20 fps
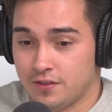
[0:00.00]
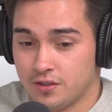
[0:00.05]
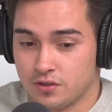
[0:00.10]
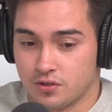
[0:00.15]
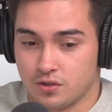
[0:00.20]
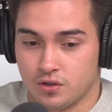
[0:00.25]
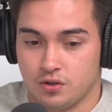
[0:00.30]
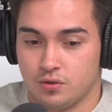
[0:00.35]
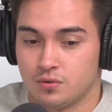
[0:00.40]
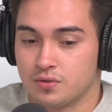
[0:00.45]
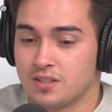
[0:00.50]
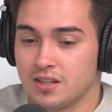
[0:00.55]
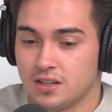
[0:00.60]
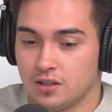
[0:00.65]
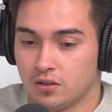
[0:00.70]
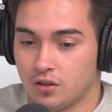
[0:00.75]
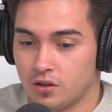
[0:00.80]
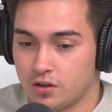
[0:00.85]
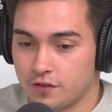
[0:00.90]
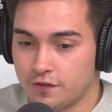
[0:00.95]
and so you'll see a
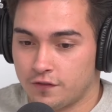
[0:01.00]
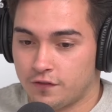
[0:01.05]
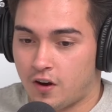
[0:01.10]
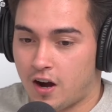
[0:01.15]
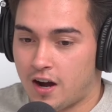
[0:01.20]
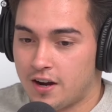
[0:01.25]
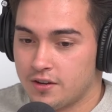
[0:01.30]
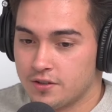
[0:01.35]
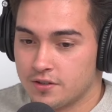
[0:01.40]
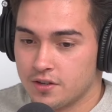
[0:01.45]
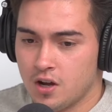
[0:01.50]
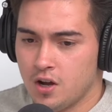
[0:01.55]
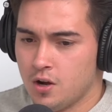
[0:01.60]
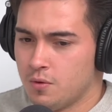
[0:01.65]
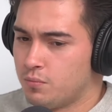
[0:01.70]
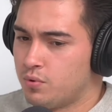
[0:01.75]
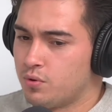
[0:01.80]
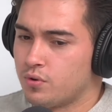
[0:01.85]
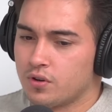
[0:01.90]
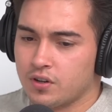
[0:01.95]
lot of fighters
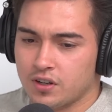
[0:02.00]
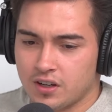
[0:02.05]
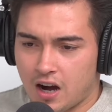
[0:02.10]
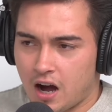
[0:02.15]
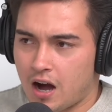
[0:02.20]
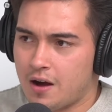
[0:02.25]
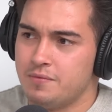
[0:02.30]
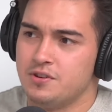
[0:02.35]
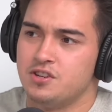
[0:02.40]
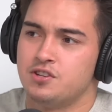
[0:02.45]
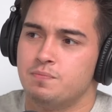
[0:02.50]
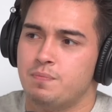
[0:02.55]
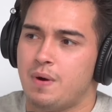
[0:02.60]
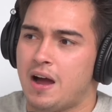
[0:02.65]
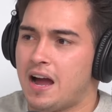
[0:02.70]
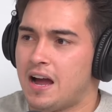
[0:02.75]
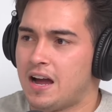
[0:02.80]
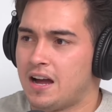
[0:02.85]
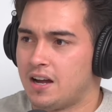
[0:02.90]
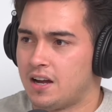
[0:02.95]
put on garbage
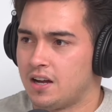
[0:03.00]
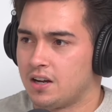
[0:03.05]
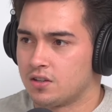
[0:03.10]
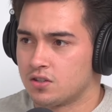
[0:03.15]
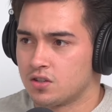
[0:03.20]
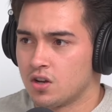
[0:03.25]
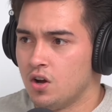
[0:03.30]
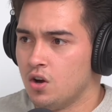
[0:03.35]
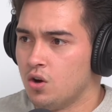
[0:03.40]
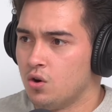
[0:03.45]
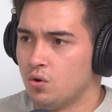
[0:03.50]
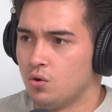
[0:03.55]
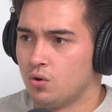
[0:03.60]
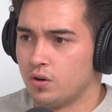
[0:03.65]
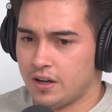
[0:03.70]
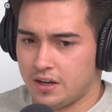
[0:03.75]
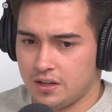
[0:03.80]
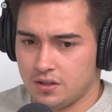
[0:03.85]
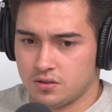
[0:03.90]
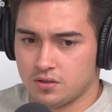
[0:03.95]
bags or
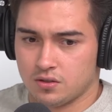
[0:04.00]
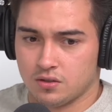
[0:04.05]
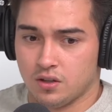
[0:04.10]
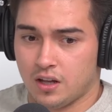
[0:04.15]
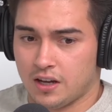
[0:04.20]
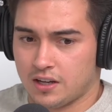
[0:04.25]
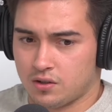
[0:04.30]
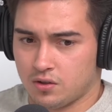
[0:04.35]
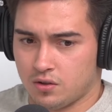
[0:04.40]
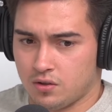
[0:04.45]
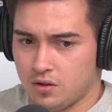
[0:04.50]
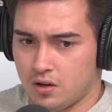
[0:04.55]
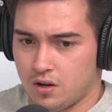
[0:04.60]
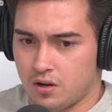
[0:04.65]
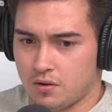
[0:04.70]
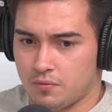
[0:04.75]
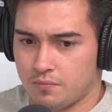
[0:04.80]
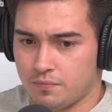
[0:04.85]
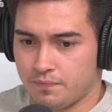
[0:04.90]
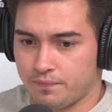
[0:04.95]
get into like
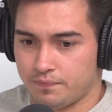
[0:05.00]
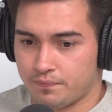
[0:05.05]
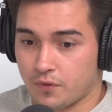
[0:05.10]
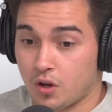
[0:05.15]
um,